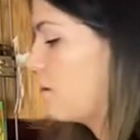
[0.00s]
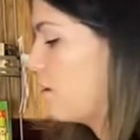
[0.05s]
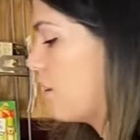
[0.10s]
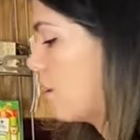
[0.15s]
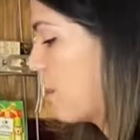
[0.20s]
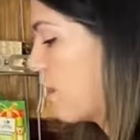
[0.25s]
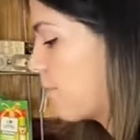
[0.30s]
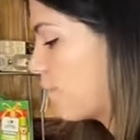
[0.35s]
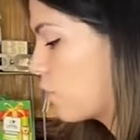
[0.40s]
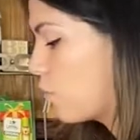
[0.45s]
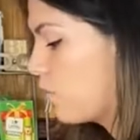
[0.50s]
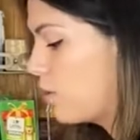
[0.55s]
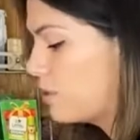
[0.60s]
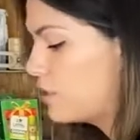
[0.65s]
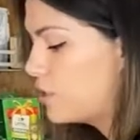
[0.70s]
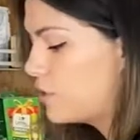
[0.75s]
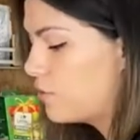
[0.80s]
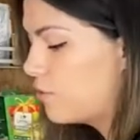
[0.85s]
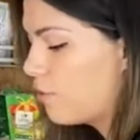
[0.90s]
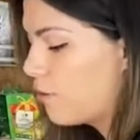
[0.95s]
I'm going
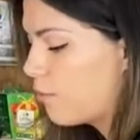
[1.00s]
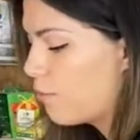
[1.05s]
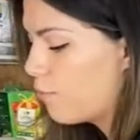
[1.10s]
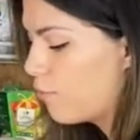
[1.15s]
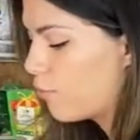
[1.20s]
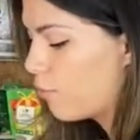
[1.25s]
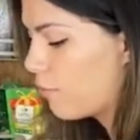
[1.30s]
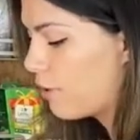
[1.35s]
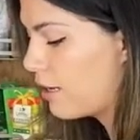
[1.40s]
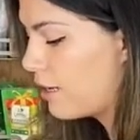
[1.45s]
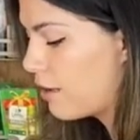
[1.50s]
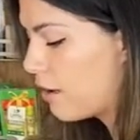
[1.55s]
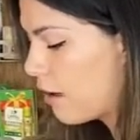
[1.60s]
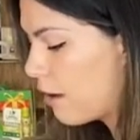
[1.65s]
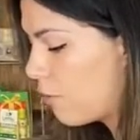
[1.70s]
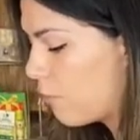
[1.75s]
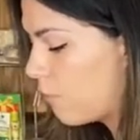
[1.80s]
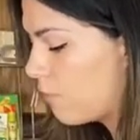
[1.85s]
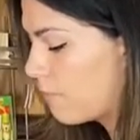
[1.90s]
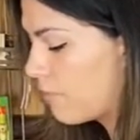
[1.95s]
to bring
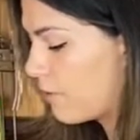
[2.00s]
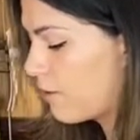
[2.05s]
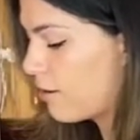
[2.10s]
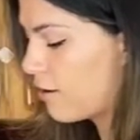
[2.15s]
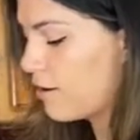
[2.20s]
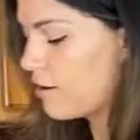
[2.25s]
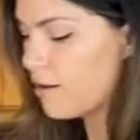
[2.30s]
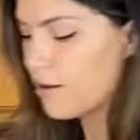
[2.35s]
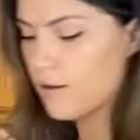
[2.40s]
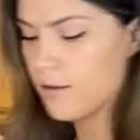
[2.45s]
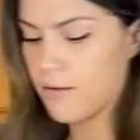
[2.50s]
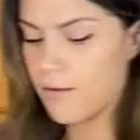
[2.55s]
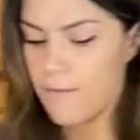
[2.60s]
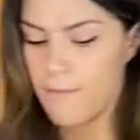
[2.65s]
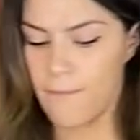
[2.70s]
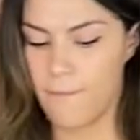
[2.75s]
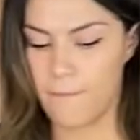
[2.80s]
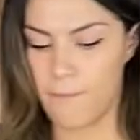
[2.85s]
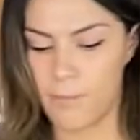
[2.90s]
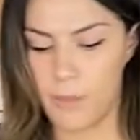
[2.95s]
over
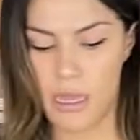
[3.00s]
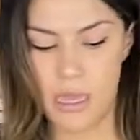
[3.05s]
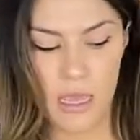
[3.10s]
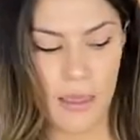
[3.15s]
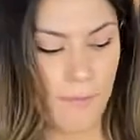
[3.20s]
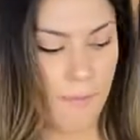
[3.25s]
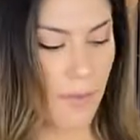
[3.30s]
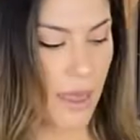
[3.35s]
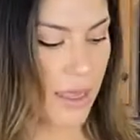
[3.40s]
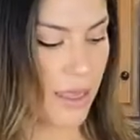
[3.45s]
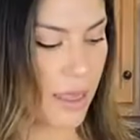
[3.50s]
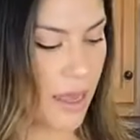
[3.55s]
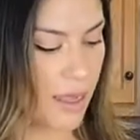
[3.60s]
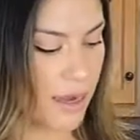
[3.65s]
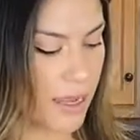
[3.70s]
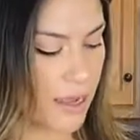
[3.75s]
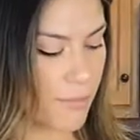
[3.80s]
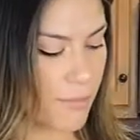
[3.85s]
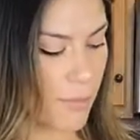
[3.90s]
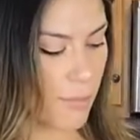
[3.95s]
my
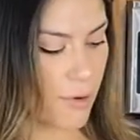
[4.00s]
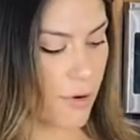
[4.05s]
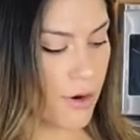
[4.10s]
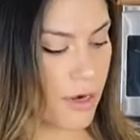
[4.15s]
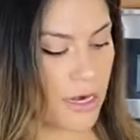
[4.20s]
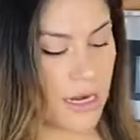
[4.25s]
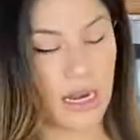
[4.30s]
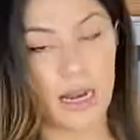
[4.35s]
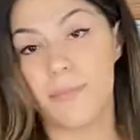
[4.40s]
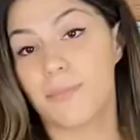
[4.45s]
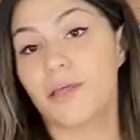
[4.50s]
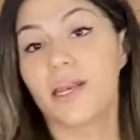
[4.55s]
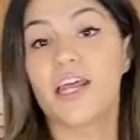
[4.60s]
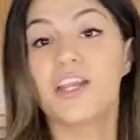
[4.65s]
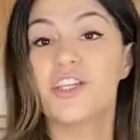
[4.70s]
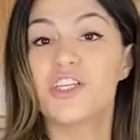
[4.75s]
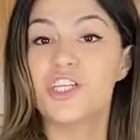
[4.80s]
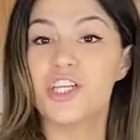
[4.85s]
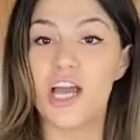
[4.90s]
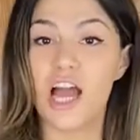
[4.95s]
cutting board and I'm gonna
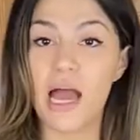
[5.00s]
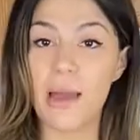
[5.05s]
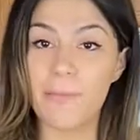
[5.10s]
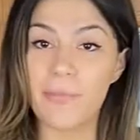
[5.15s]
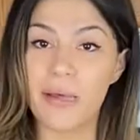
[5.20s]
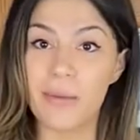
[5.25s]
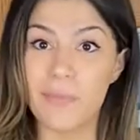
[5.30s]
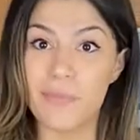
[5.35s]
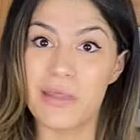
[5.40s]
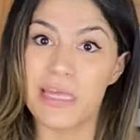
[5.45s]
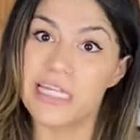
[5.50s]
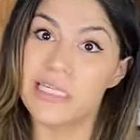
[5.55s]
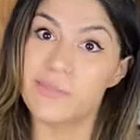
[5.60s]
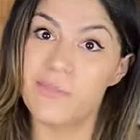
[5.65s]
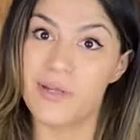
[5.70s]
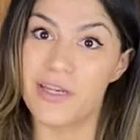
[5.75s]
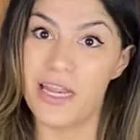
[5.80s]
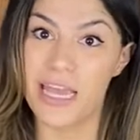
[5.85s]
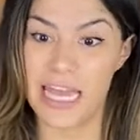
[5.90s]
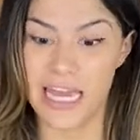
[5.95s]
chop up these
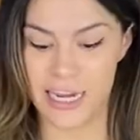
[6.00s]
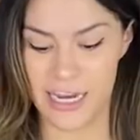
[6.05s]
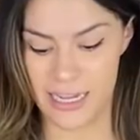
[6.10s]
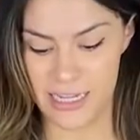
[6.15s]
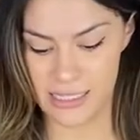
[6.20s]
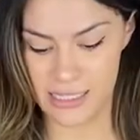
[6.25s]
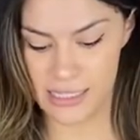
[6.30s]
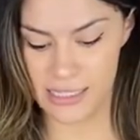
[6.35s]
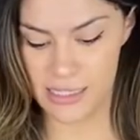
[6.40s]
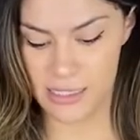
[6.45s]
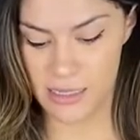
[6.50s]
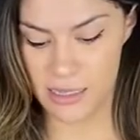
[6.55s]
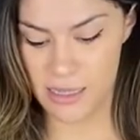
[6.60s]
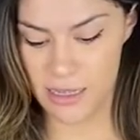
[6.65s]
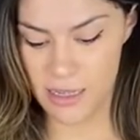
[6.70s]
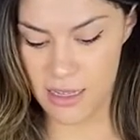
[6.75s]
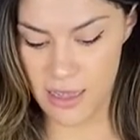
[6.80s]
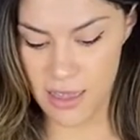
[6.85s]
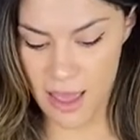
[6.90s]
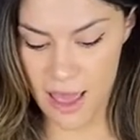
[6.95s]
bananas.
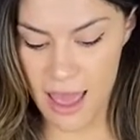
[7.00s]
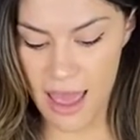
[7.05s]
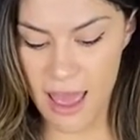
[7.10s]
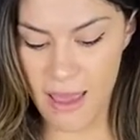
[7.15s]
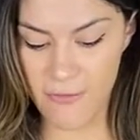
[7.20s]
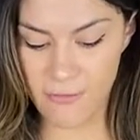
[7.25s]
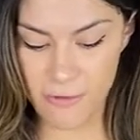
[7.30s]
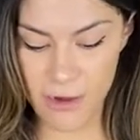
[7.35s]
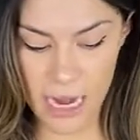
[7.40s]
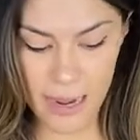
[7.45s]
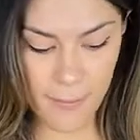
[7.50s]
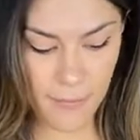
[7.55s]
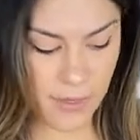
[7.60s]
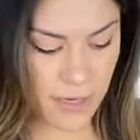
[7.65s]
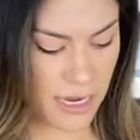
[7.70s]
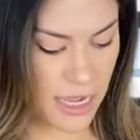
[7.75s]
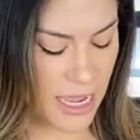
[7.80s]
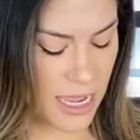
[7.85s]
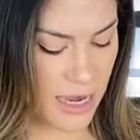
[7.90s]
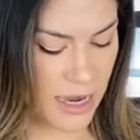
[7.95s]
I have ripe
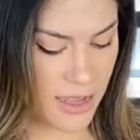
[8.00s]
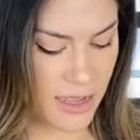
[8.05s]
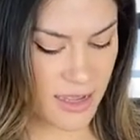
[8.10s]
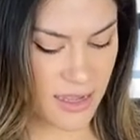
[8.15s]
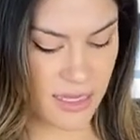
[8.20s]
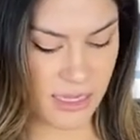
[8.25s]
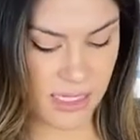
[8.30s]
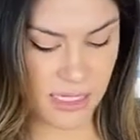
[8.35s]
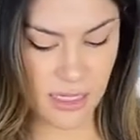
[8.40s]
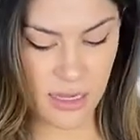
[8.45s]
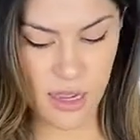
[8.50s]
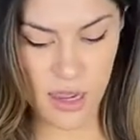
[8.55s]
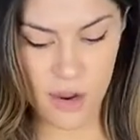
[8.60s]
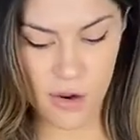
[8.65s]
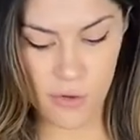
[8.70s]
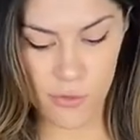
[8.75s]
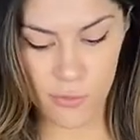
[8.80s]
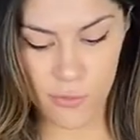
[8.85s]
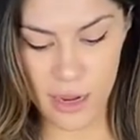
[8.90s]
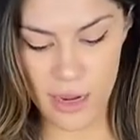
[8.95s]
bananas
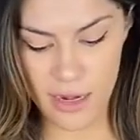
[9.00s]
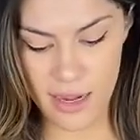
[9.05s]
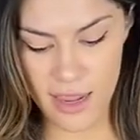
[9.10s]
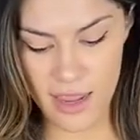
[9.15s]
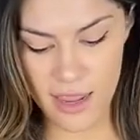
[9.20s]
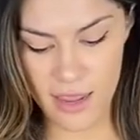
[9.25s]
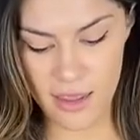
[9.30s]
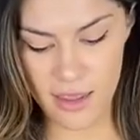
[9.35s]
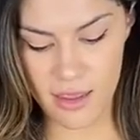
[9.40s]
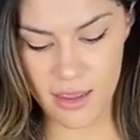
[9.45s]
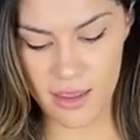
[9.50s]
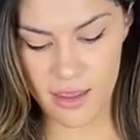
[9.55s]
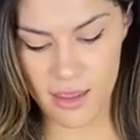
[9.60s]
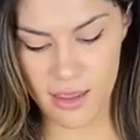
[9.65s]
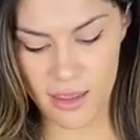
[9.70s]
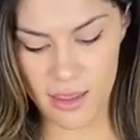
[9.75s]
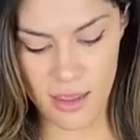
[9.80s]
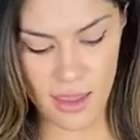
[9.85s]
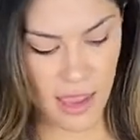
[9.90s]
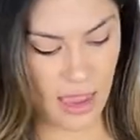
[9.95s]
ready
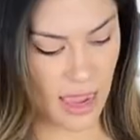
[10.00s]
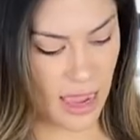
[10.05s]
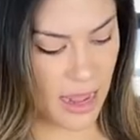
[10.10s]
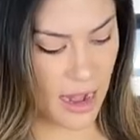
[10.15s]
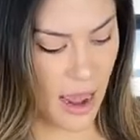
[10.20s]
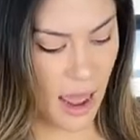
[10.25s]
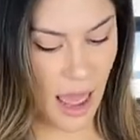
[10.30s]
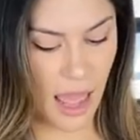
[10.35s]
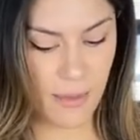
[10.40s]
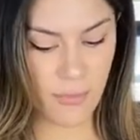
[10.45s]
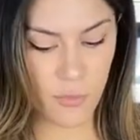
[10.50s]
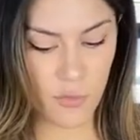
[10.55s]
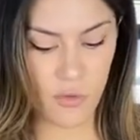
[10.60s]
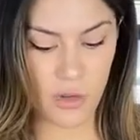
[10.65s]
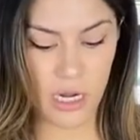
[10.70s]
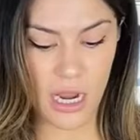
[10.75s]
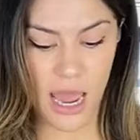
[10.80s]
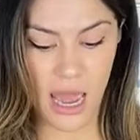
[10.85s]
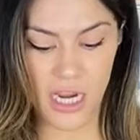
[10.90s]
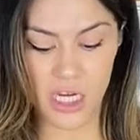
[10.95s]
and I'm going to
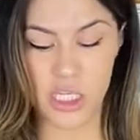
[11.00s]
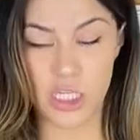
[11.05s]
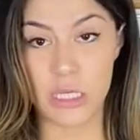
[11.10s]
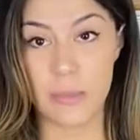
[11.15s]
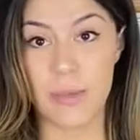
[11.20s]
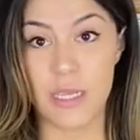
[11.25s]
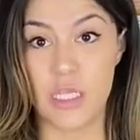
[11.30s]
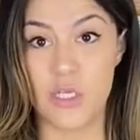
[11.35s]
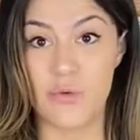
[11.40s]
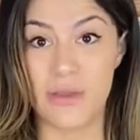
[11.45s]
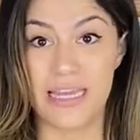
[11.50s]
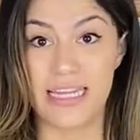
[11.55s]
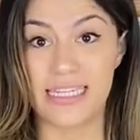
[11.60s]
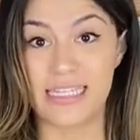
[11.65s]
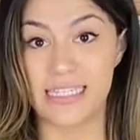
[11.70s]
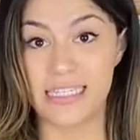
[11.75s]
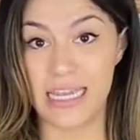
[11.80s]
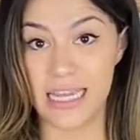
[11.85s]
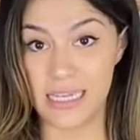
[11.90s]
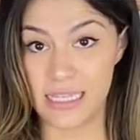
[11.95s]
actually be doing
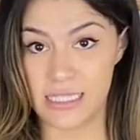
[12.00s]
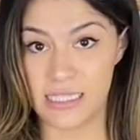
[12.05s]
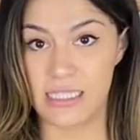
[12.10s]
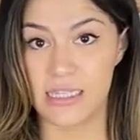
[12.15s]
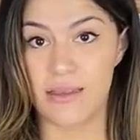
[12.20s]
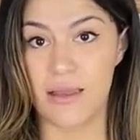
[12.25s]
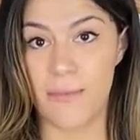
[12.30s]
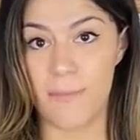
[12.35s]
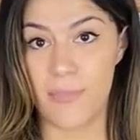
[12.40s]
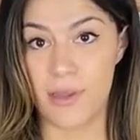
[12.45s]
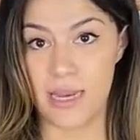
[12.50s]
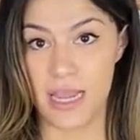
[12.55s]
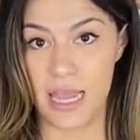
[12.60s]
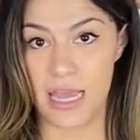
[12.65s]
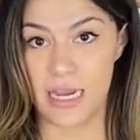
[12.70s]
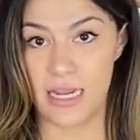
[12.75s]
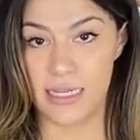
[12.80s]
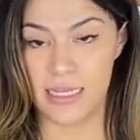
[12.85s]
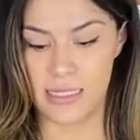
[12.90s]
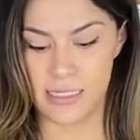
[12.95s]
6
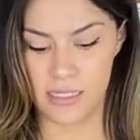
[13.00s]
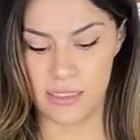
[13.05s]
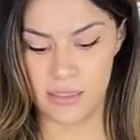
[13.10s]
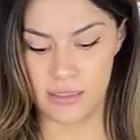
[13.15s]
bananas.